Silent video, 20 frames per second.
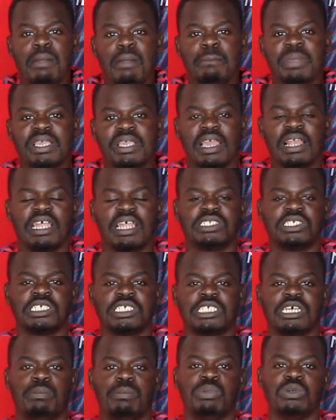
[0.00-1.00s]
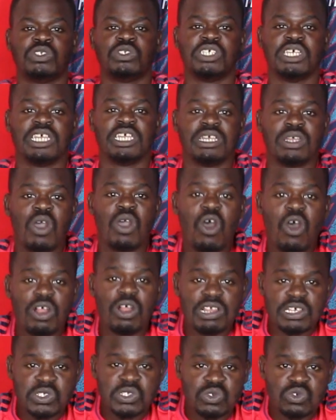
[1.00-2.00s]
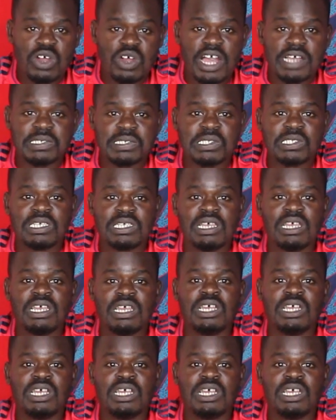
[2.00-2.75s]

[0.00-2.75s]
Mikel Arteta putting all his trust